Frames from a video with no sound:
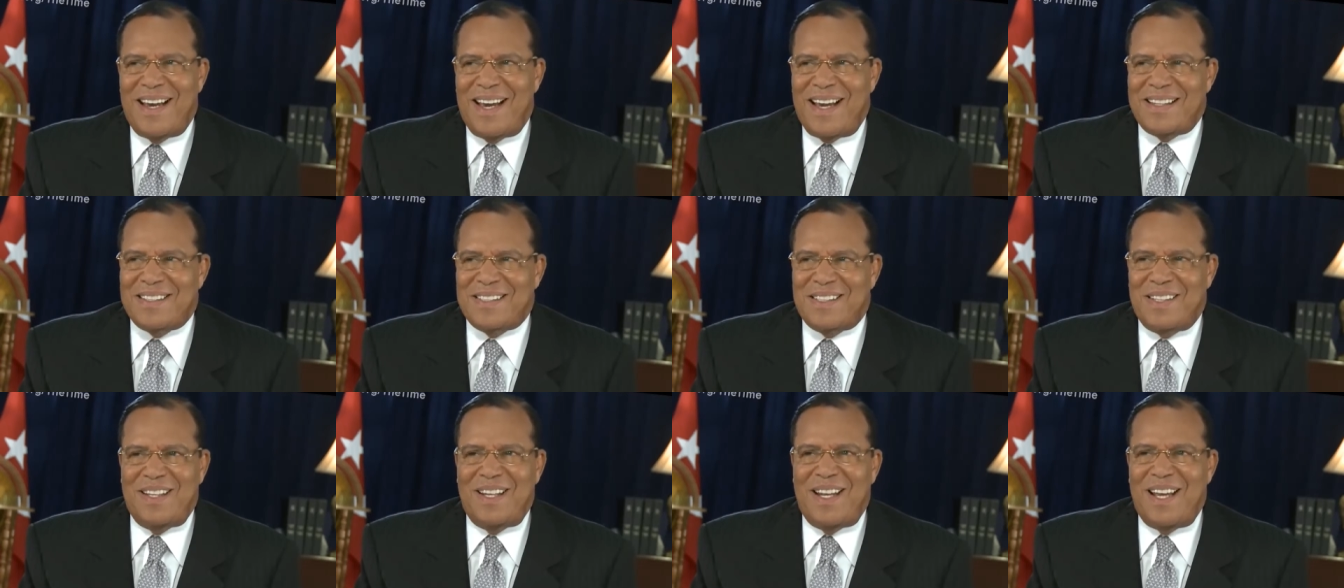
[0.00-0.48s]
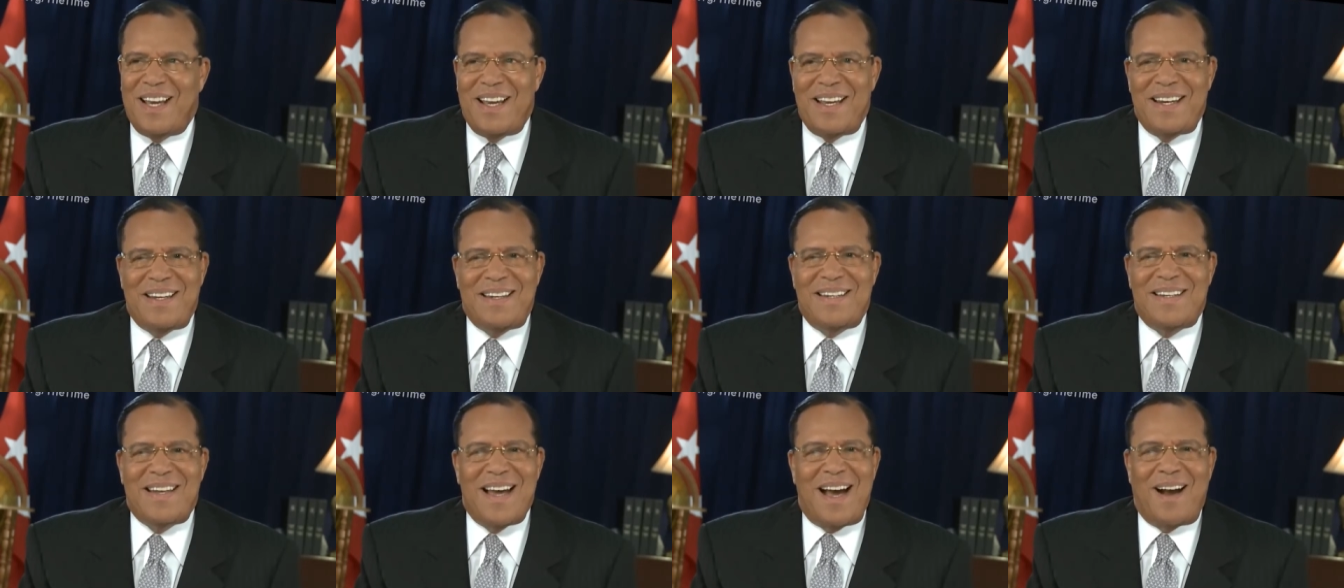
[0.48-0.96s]
has
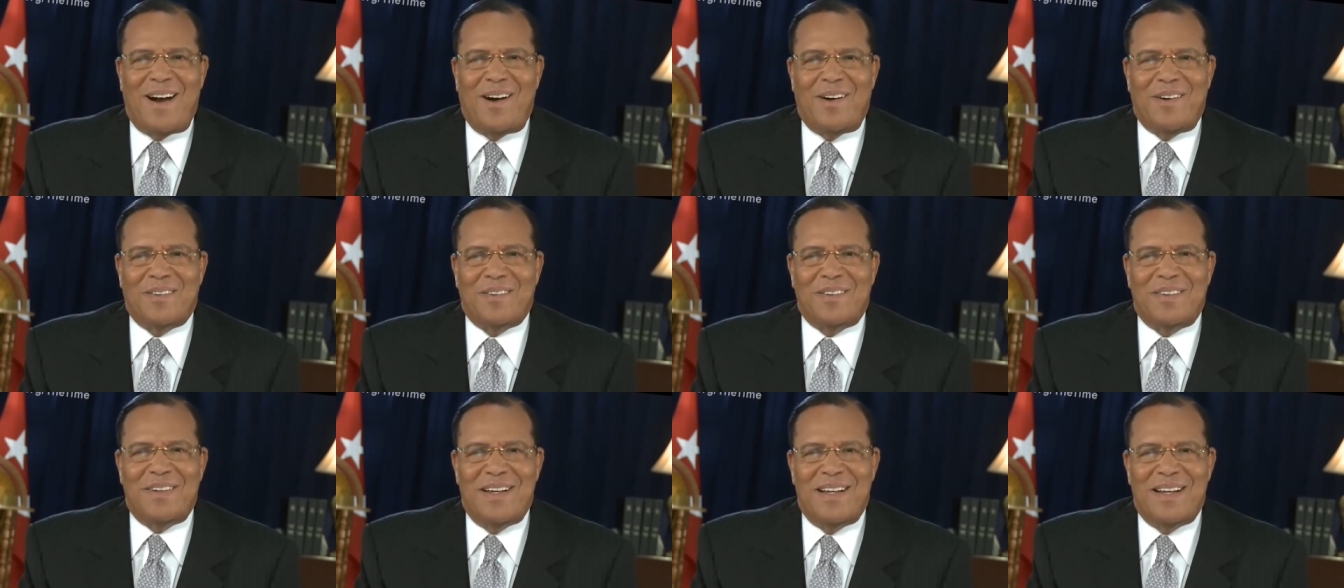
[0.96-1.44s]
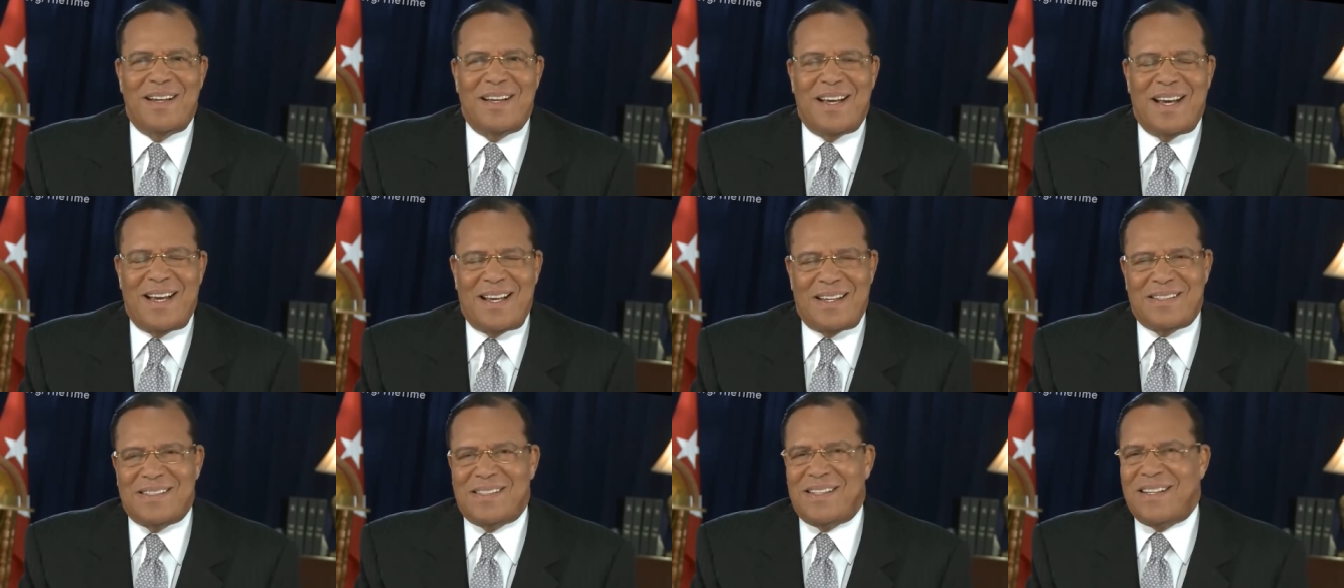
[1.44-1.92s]
laid down
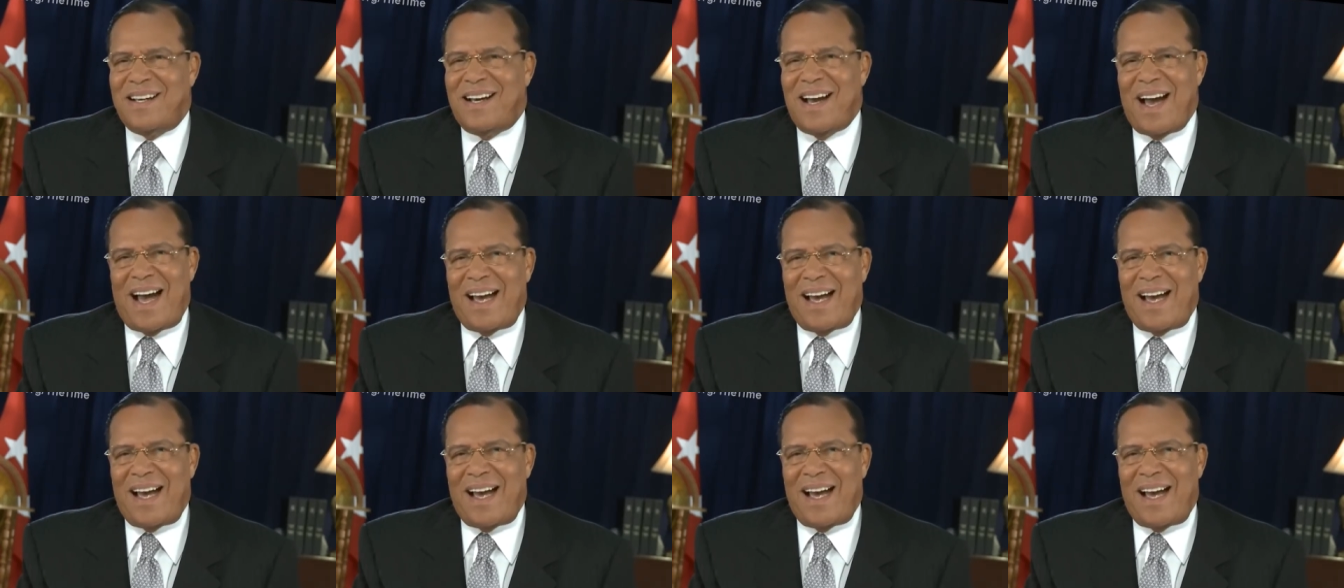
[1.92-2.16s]
as